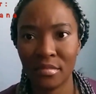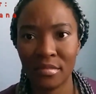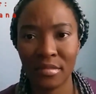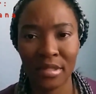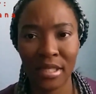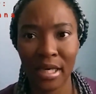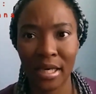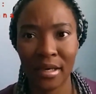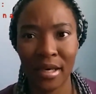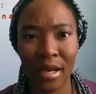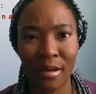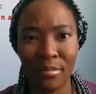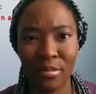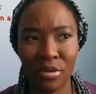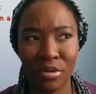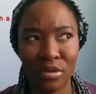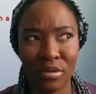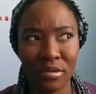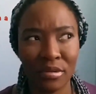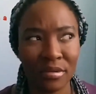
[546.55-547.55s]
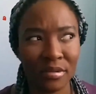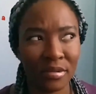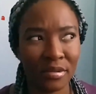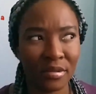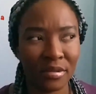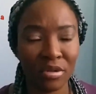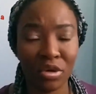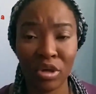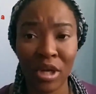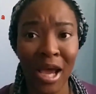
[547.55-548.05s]
yeah,
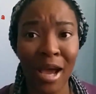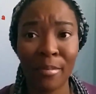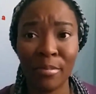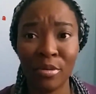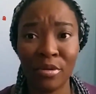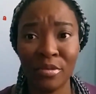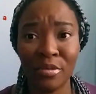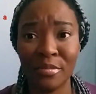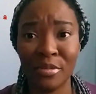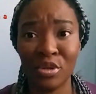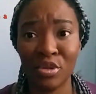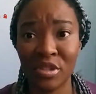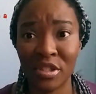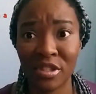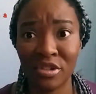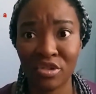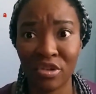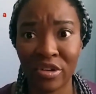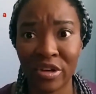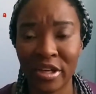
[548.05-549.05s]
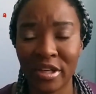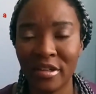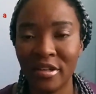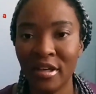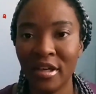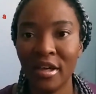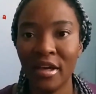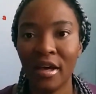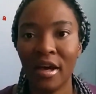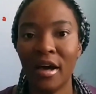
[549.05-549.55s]
Apple Music, sorry.
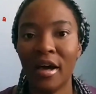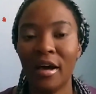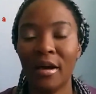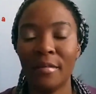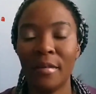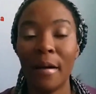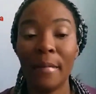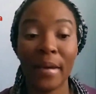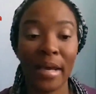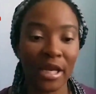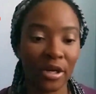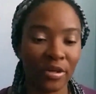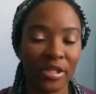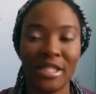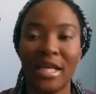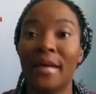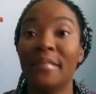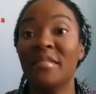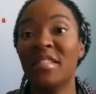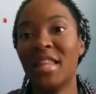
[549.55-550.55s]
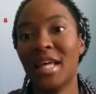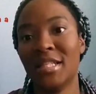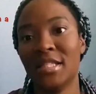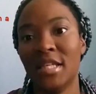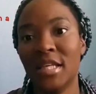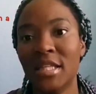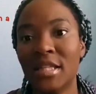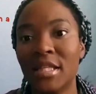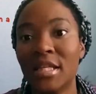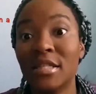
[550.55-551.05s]
But anyways, yeah, that's
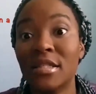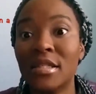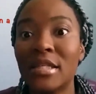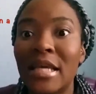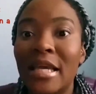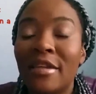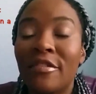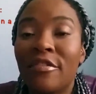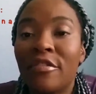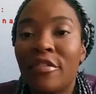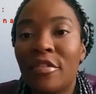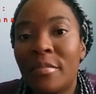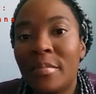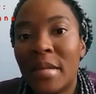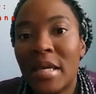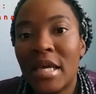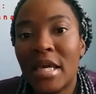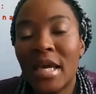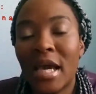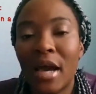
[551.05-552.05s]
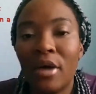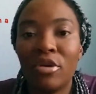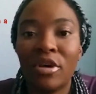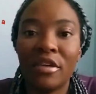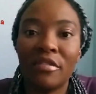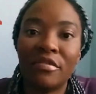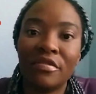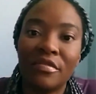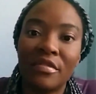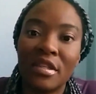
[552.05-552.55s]
it from me. I'll
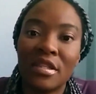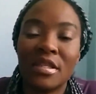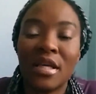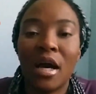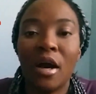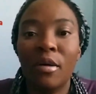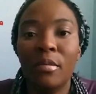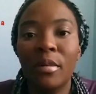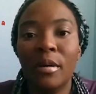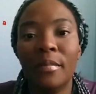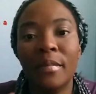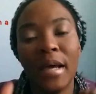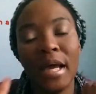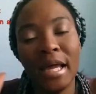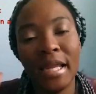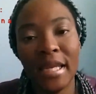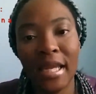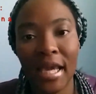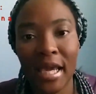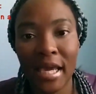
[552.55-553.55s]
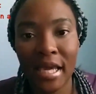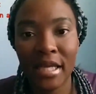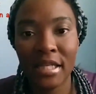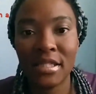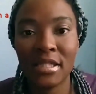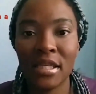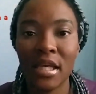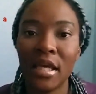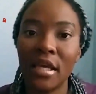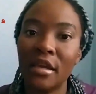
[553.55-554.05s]
give this album an
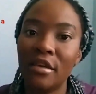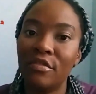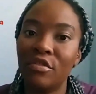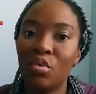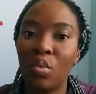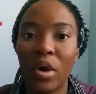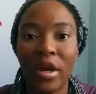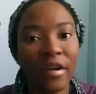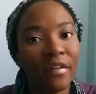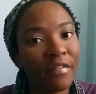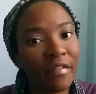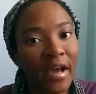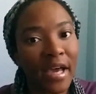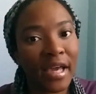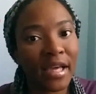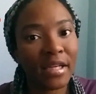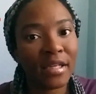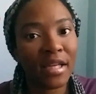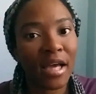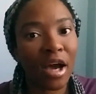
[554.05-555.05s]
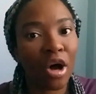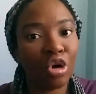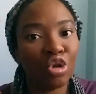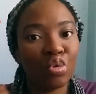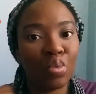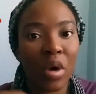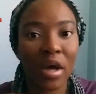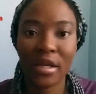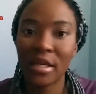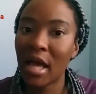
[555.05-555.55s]
8. If you want to find
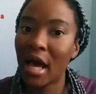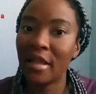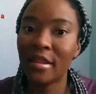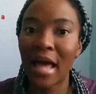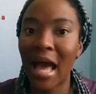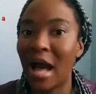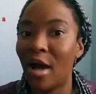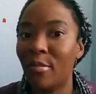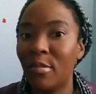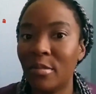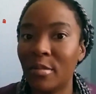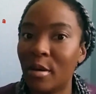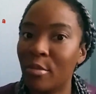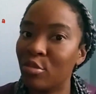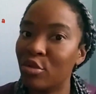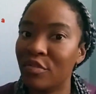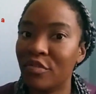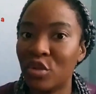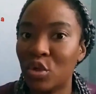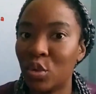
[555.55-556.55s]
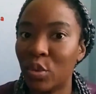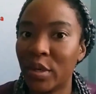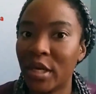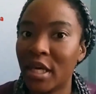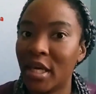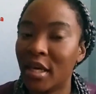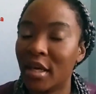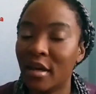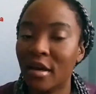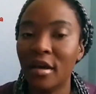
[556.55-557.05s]
out what other album I'm
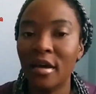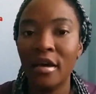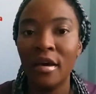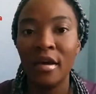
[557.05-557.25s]
reviewing,